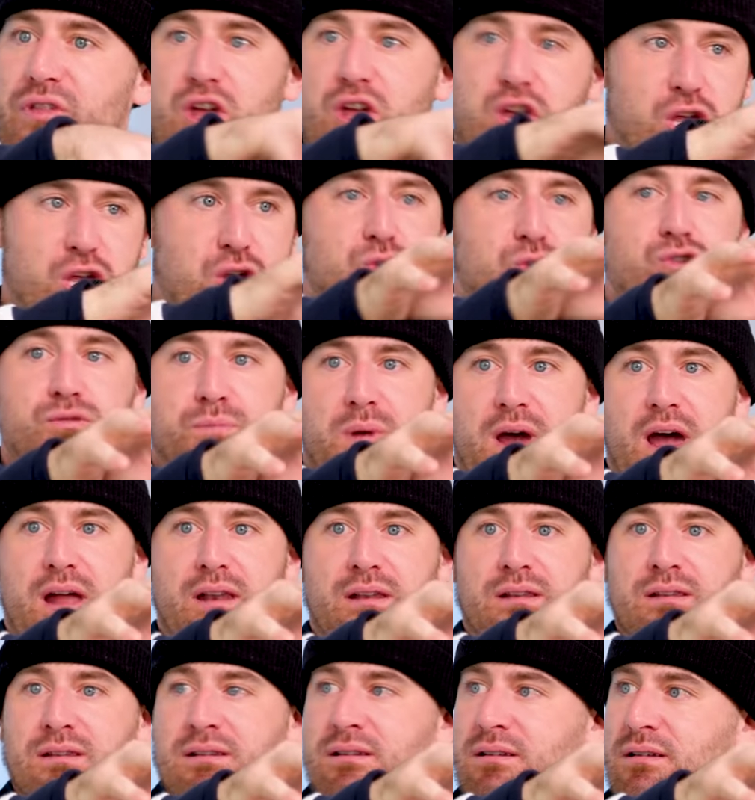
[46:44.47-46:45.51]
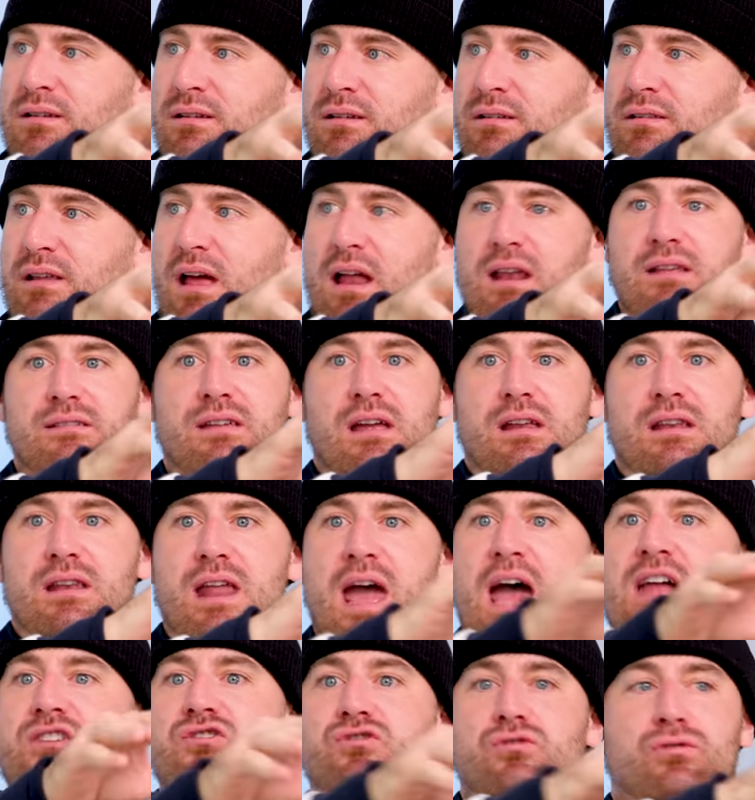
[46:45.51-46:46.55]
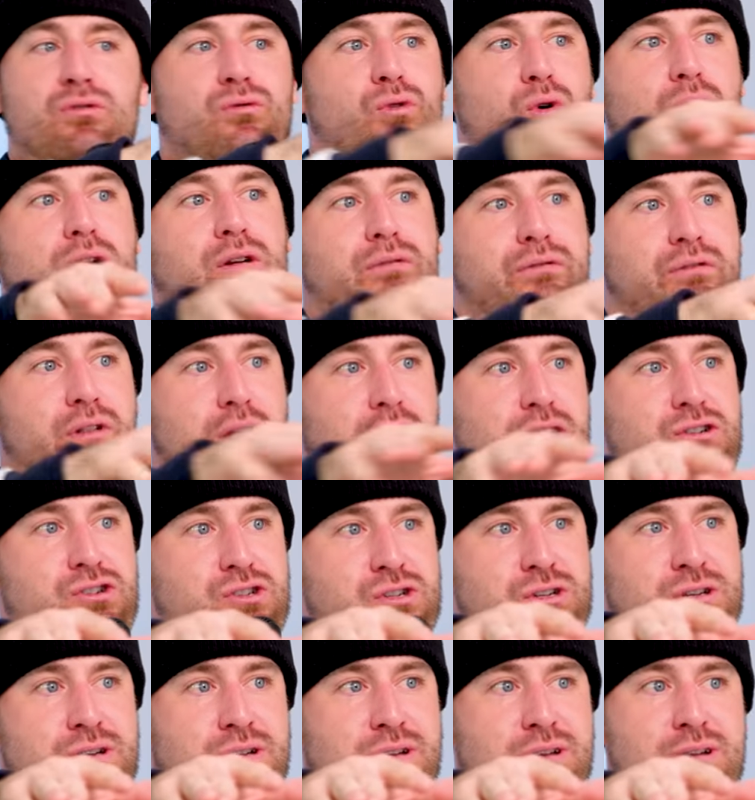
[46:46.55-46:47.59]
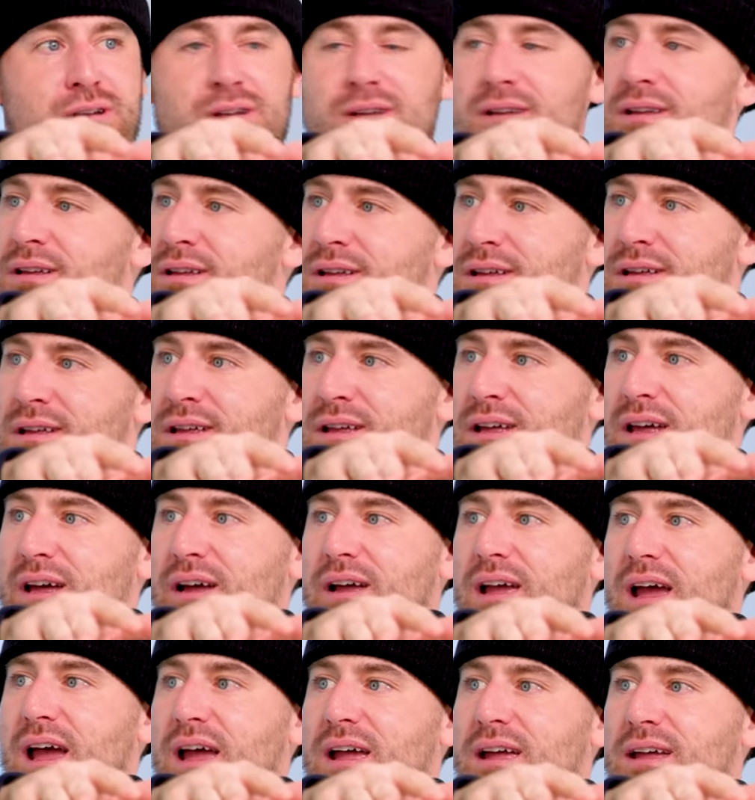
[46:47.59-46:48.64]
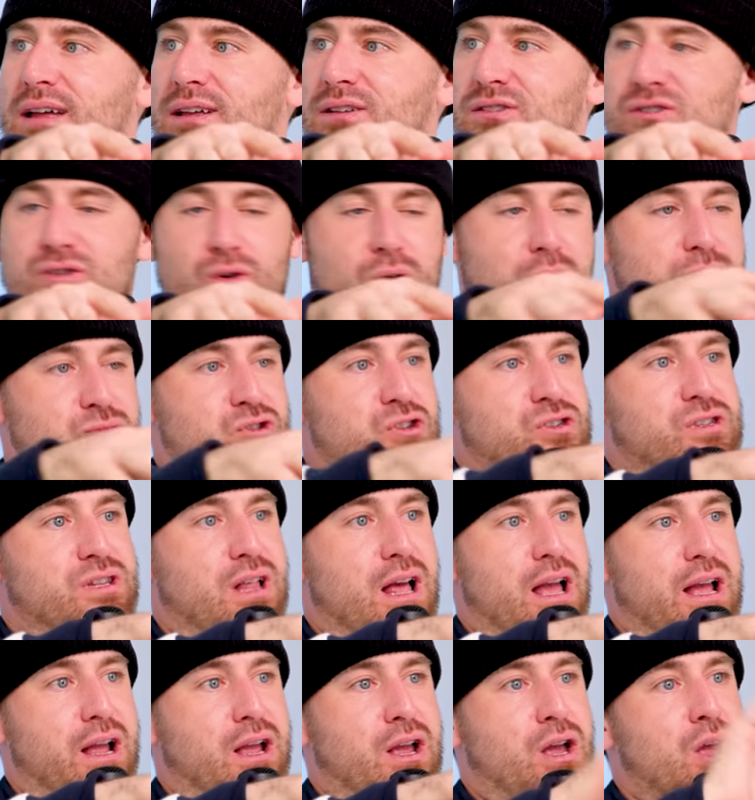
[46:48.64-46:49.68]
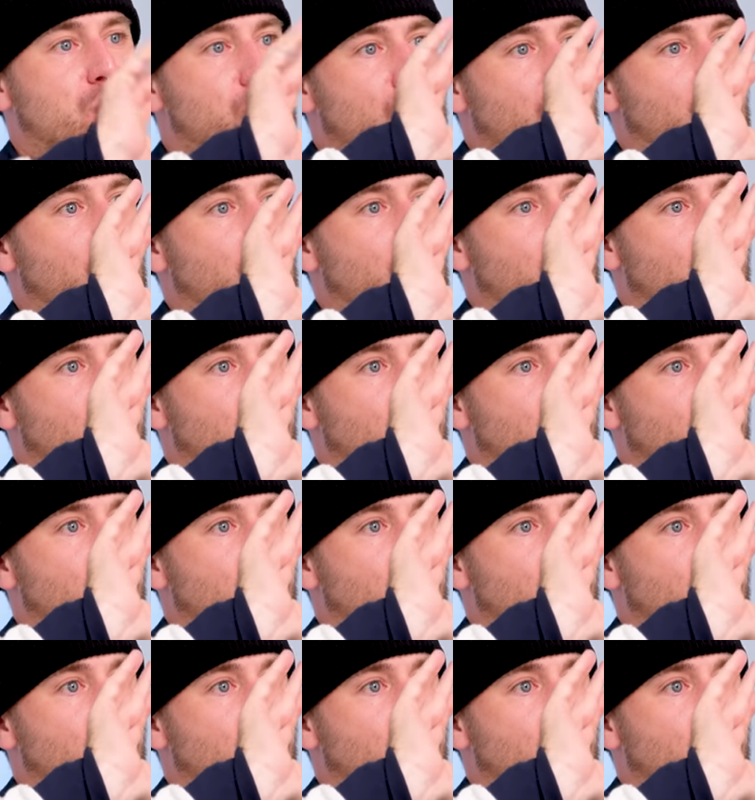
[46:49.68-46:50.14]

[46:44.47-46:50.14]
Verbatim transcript: with a huge bet. That is a natural royal flush. Okay, so I'm just like,